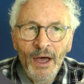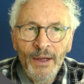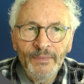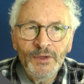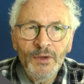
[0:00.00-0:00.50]

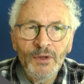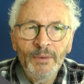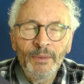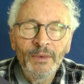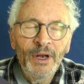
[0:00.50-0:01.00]
to the
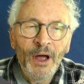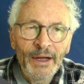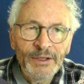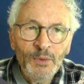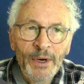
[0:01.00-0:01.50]

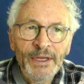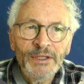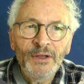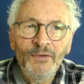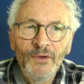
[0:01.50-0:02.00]
lines when it's the
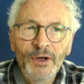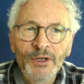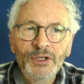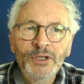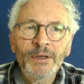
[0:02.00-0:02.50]
first